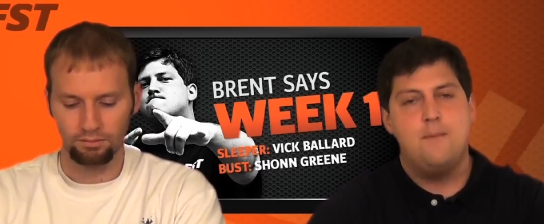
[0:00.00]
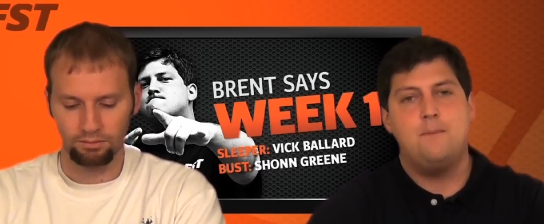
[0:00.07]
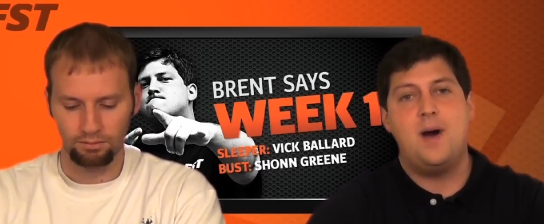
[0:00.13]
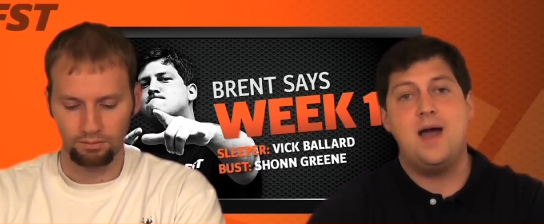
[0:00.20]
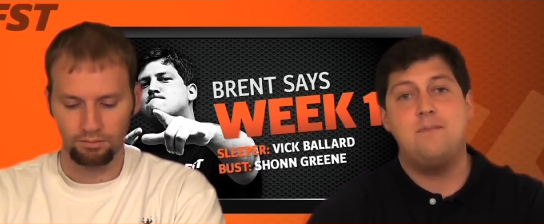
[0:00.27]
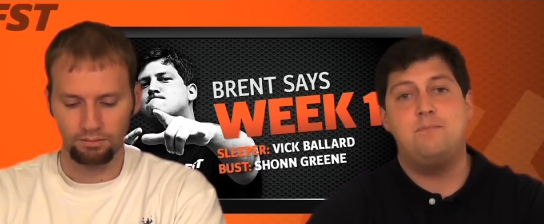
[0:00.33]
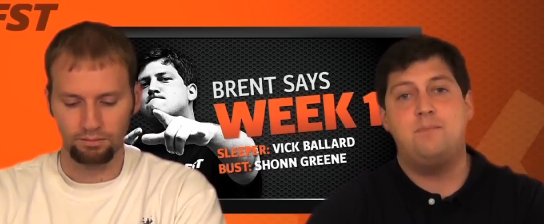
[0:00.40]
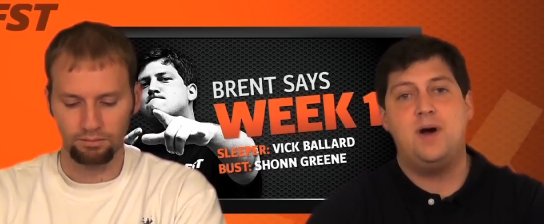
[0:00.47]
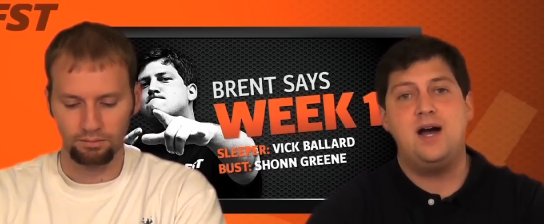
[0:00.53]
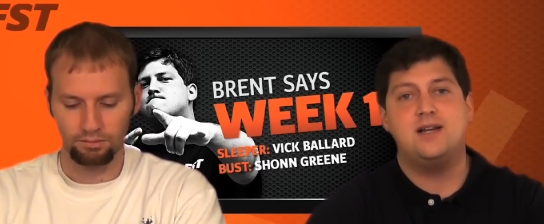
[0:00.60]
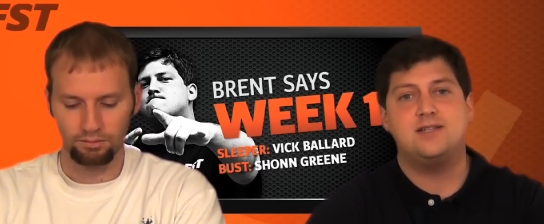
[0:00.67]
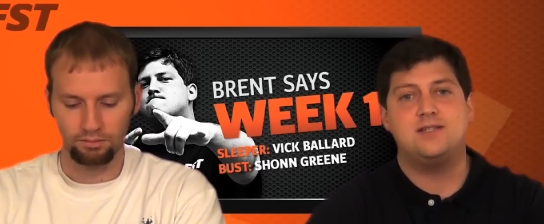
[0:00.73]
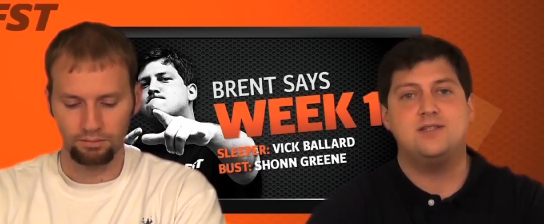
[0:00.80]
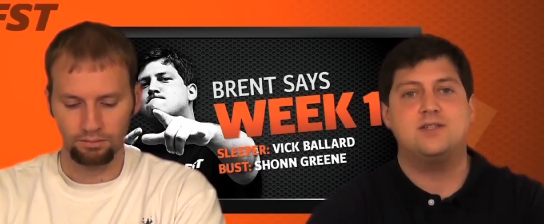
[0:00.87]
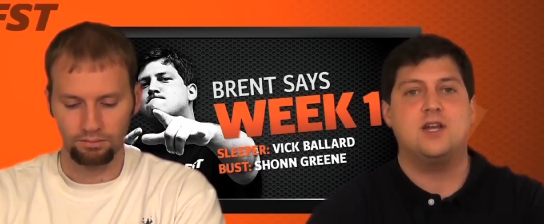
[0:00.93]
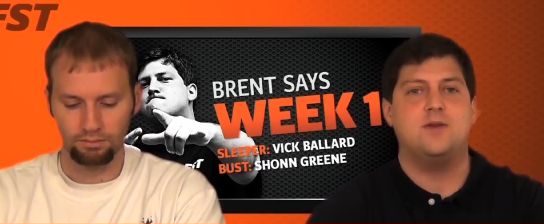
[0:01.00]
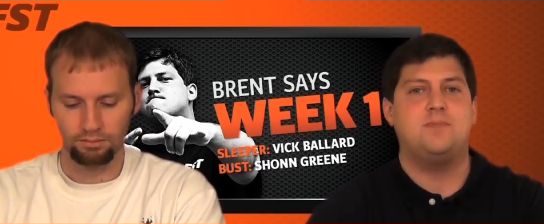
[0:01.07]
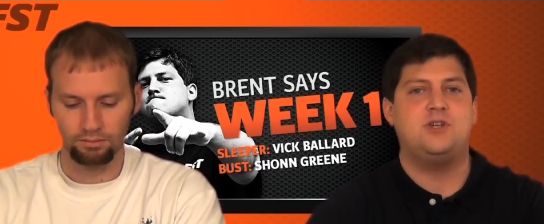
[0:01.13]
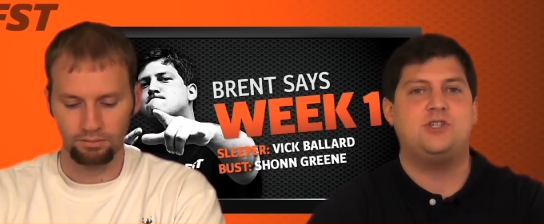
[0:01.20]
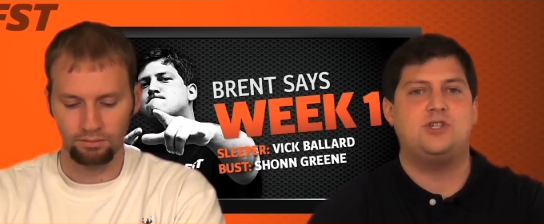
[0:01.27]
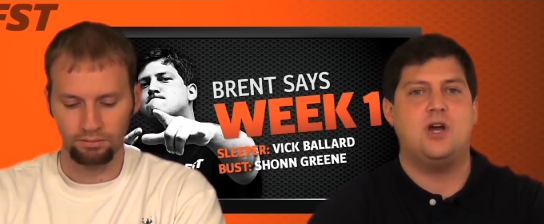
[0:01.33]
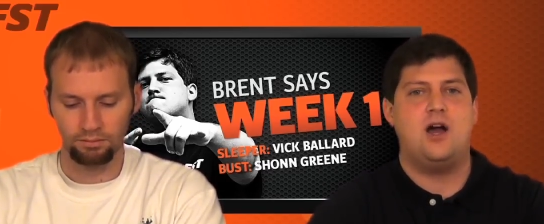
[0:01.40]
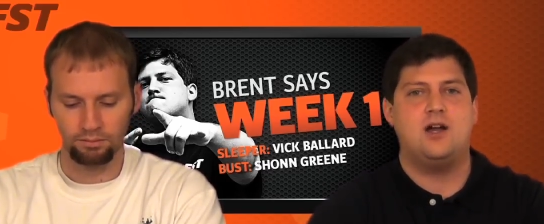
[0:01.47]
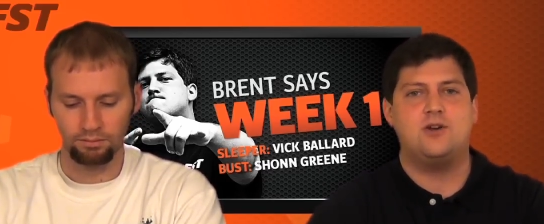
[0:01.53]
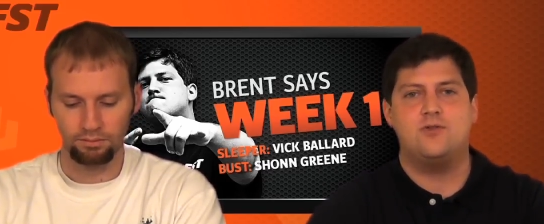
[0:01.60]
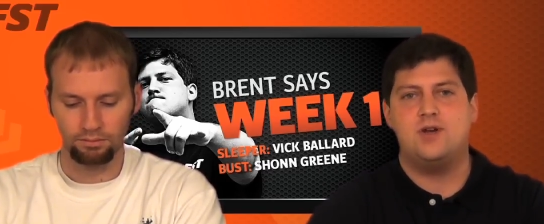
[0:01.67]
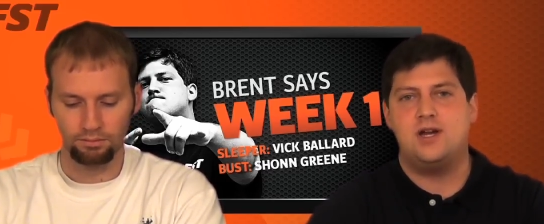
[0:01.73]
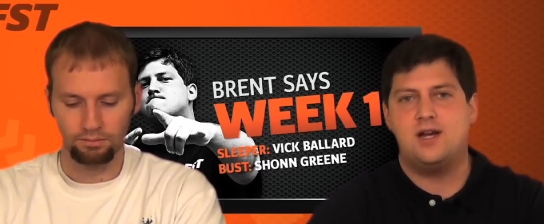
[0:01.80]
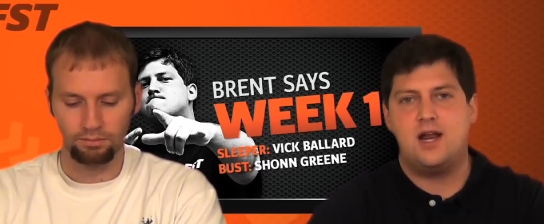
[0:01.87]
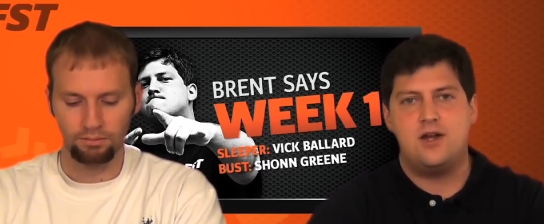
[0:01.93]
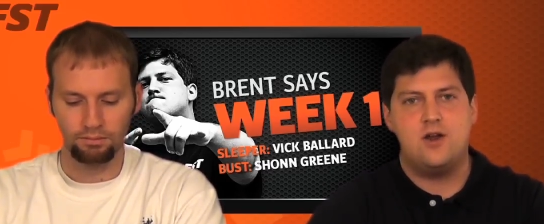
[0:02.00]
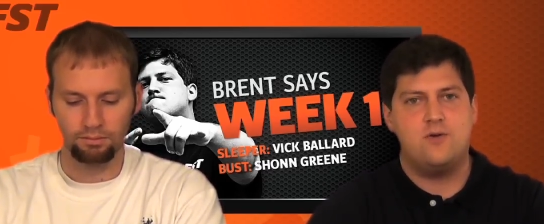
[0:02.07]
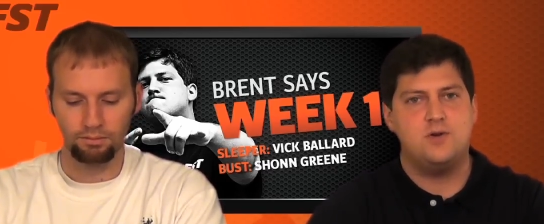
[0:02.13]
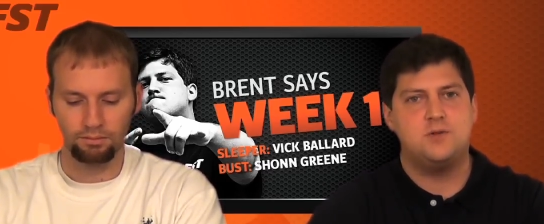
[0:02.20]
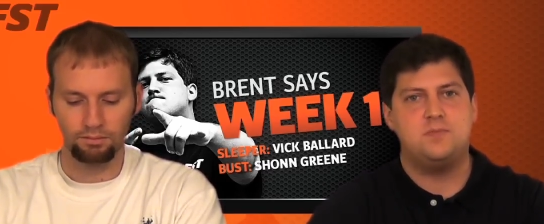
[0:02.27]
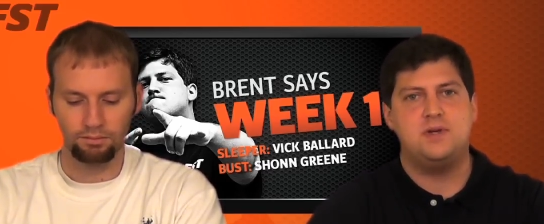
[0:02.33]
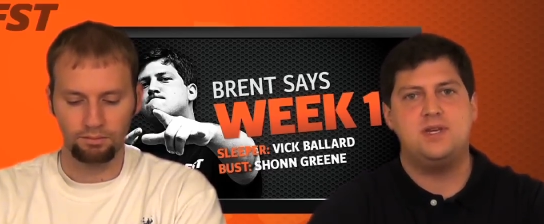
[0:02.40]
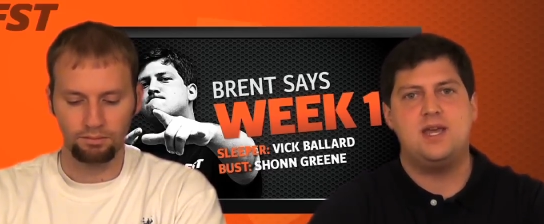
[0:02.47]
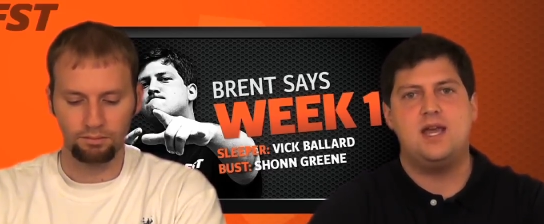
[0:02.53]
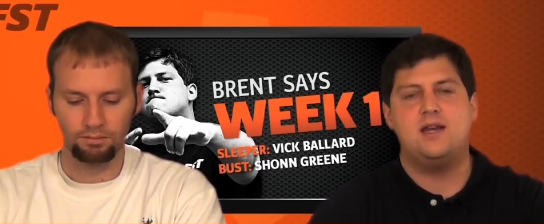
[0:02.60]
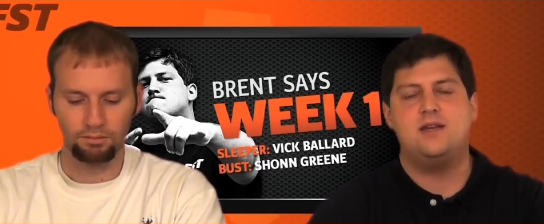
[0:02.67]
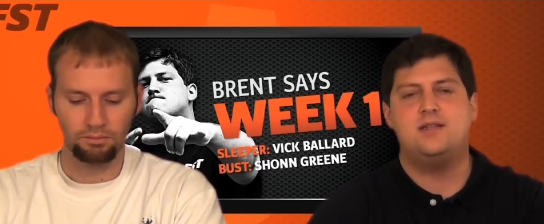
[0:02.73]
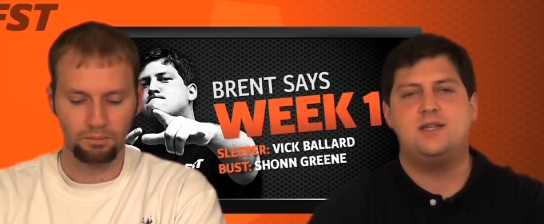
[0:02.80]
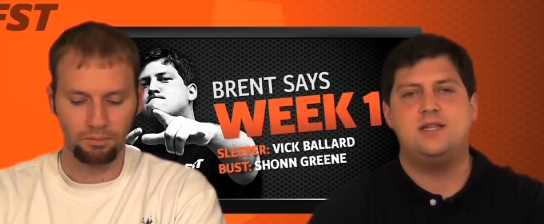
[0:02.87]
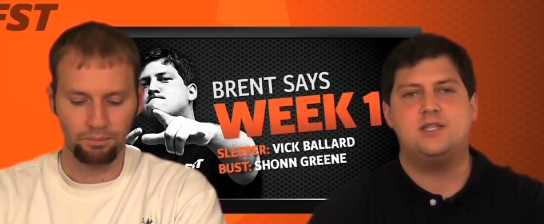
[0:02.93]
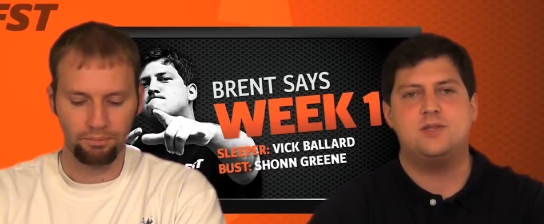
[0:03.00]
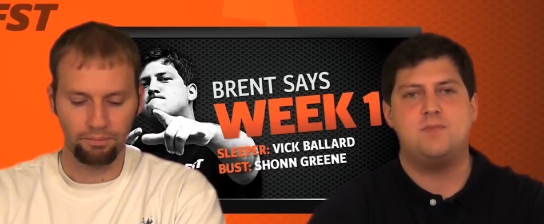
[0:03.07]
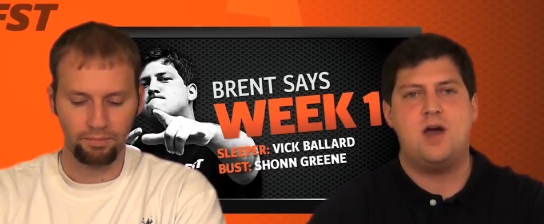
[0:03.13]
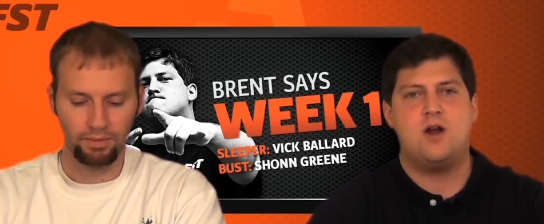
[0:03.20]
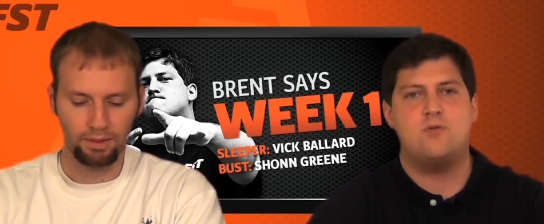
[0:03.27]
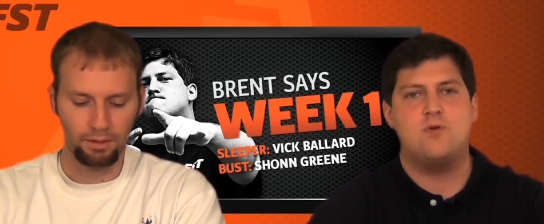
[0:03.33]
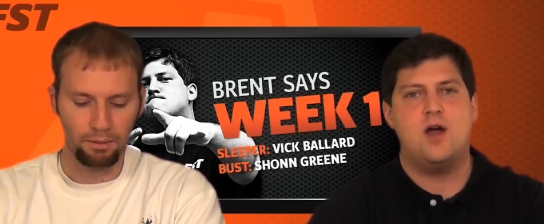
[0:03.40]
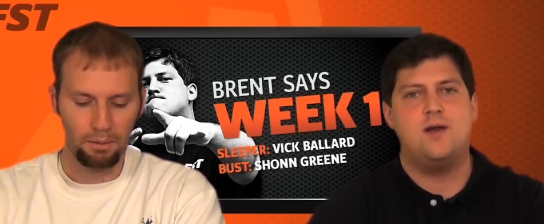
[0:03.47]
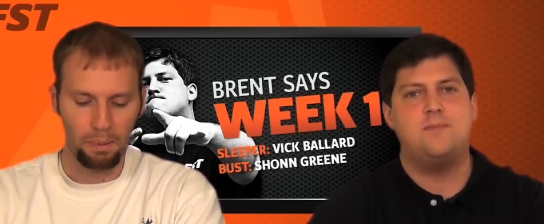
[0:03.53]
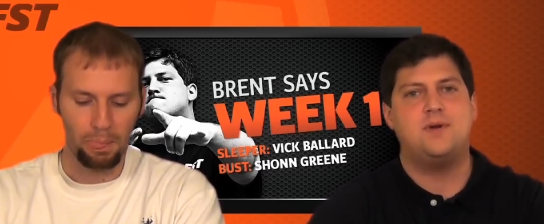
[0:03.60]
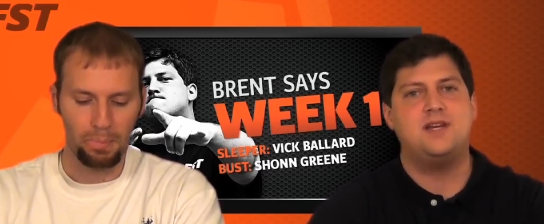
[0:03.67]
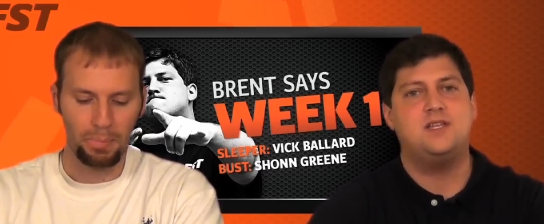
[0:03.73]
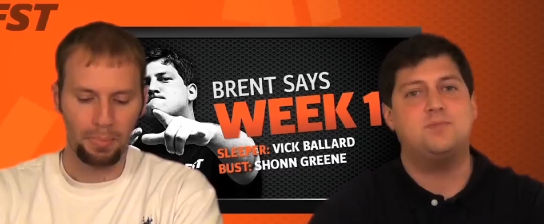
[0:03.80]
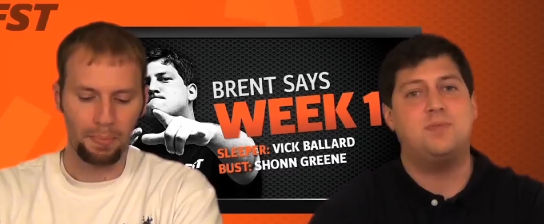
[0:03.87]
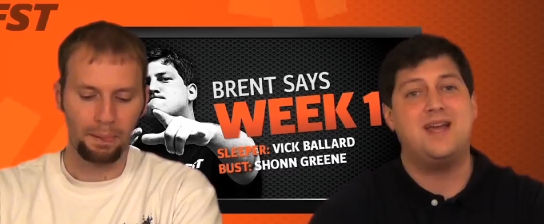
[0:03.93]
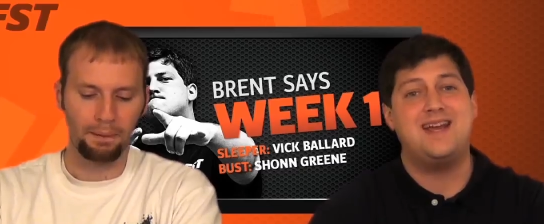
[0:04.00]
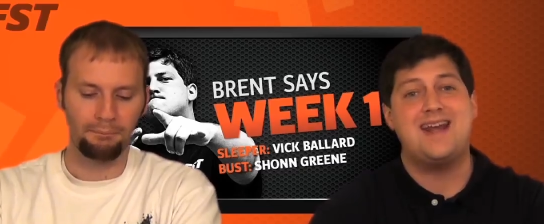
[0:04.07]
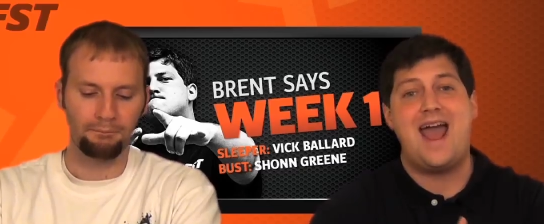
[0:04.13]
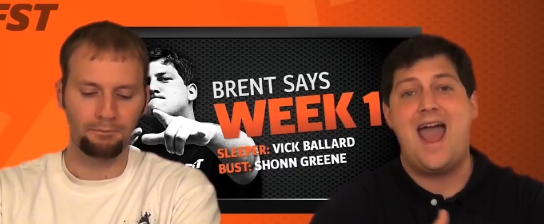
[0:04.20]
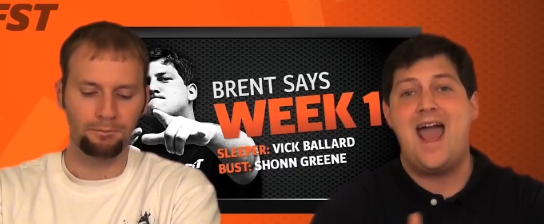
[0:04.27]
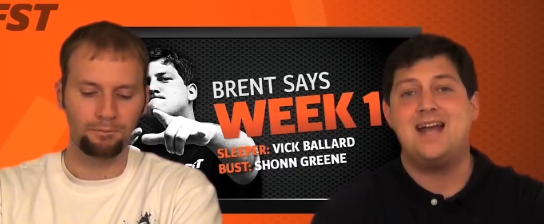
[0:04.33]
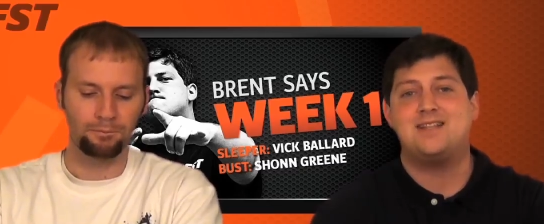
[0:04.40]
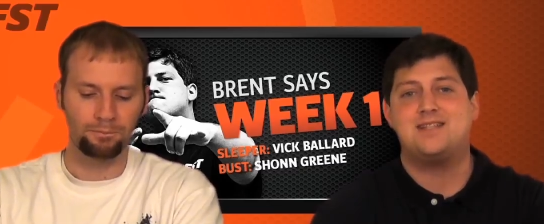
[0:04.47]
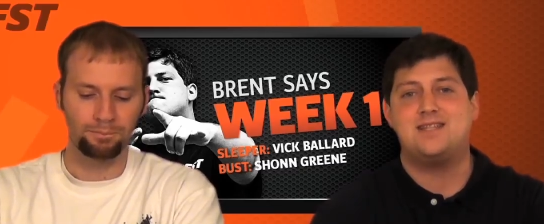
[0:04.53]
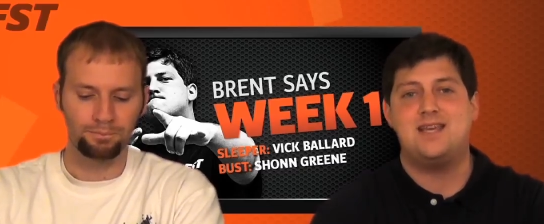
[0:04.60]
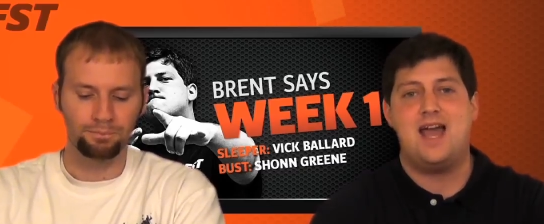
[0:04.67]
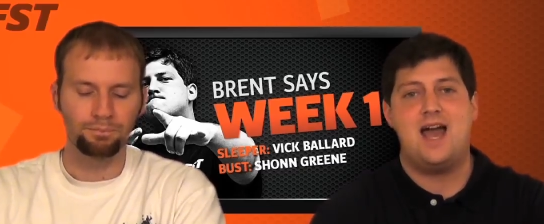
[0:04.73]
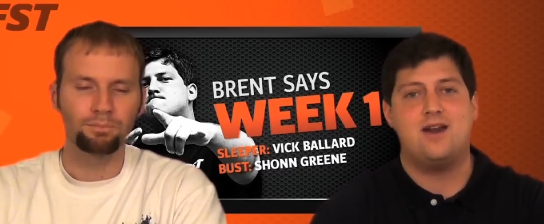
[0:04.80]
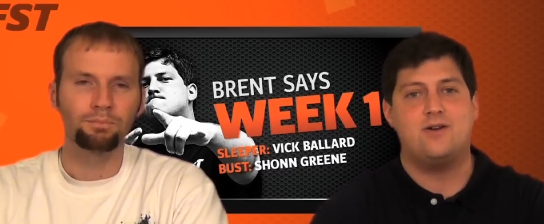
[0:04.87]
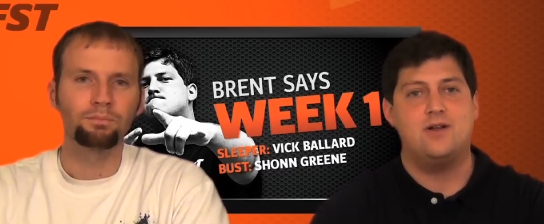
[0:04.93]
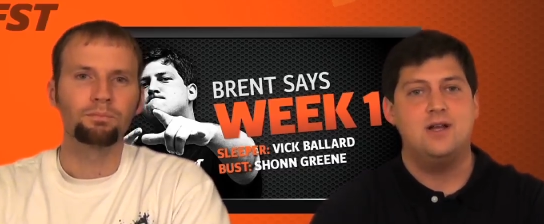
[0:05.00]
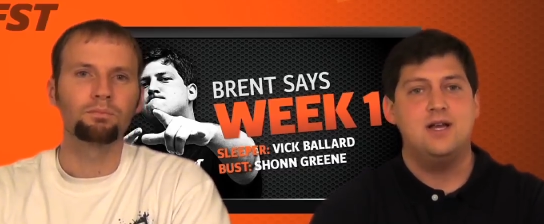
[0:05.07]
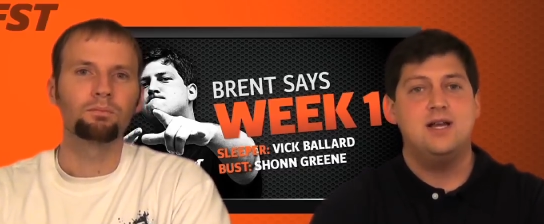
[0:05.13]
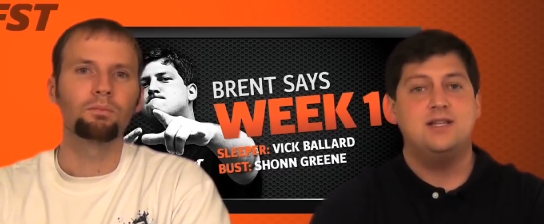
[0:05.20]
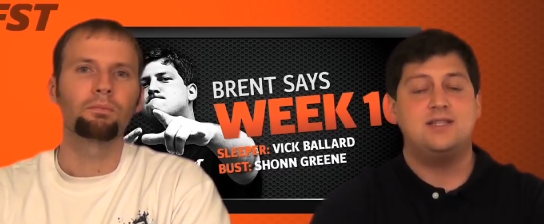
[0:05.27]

Speaker 1: My bust is going to be Shonn Greene. I know he's been getting a decent amount of run, but he's playing at Seattle.